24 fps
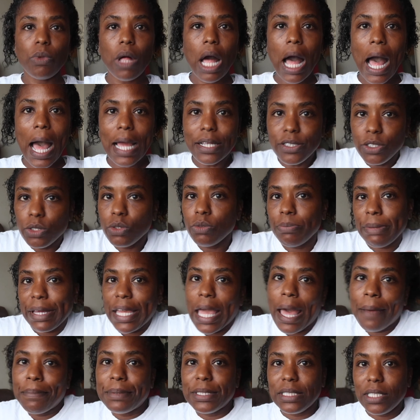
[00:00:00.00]
I do what my
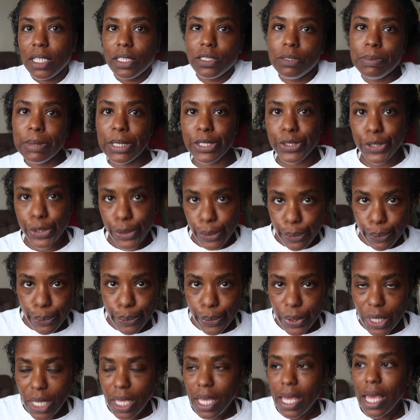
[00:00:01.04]
captain tells me to do.
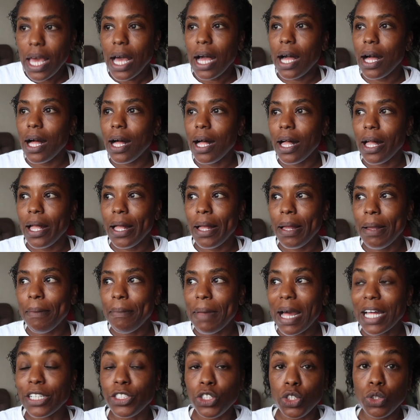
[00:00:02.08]

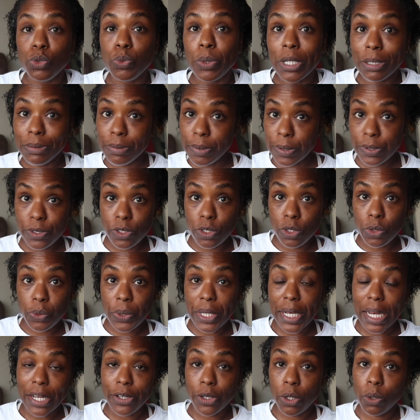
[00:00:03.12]
I do what I'm supposed to do,
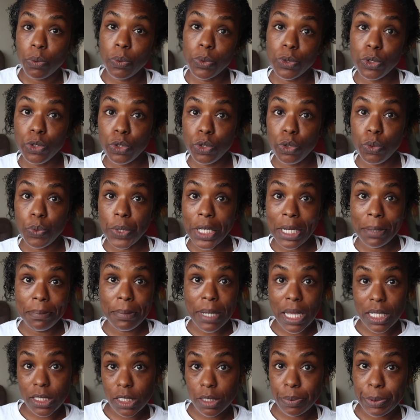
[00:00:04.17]
and I don't do what I'm
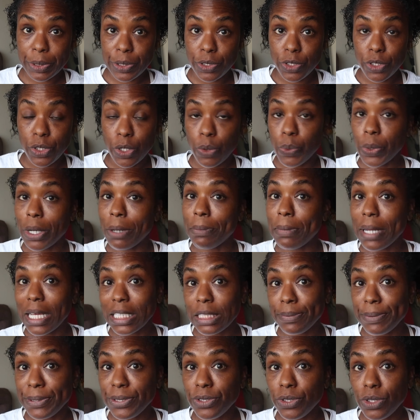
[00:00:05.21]
not supposed to do. And what I'm not
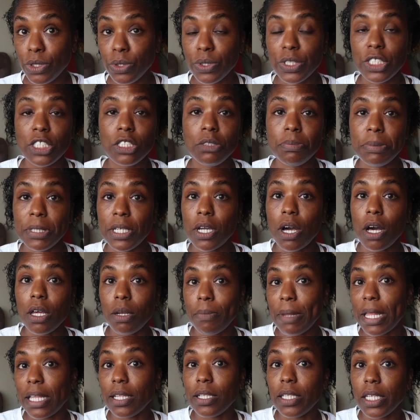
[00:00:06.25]
supposed to do is just be
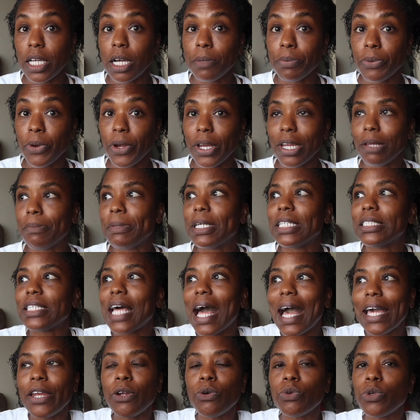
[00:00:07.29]
automatically upgrading, because
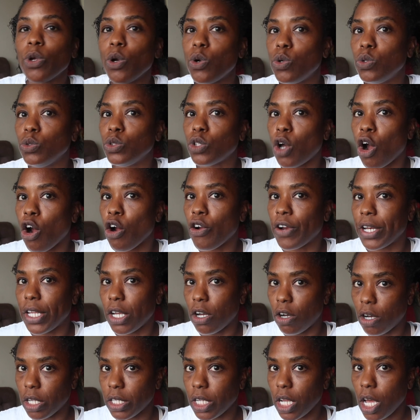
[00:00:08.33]
I don't know who's already
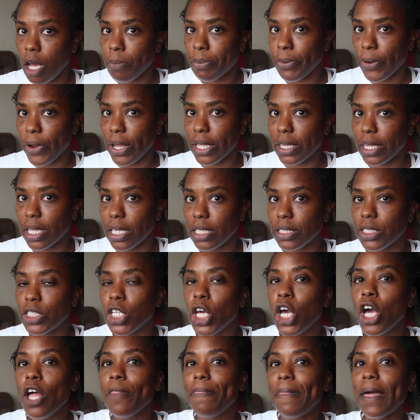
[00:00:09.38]
on the upgrade list
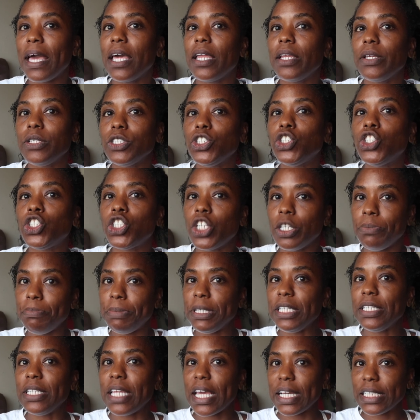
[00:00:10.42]
that should
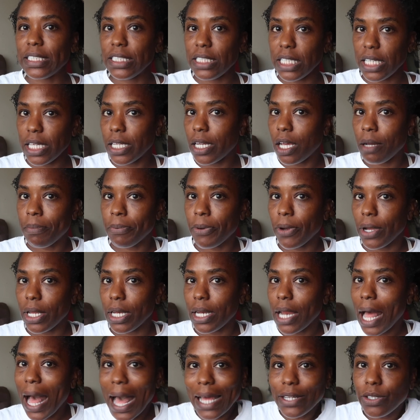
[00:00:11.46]
be next to get
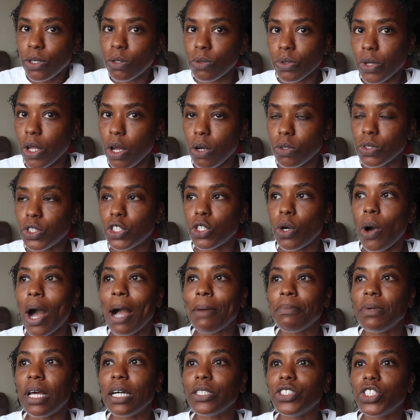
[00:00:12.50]
upgraded. I don't know. So
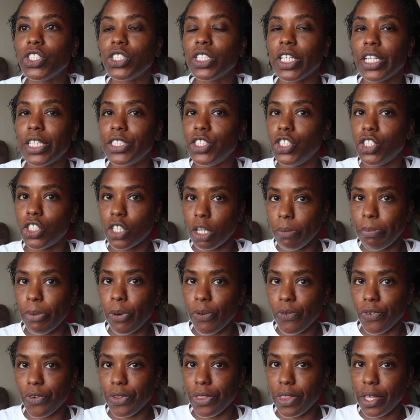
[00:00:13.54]
I'm not just gonna jump
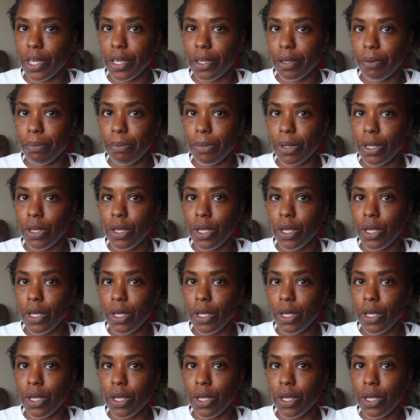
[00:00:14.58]
over them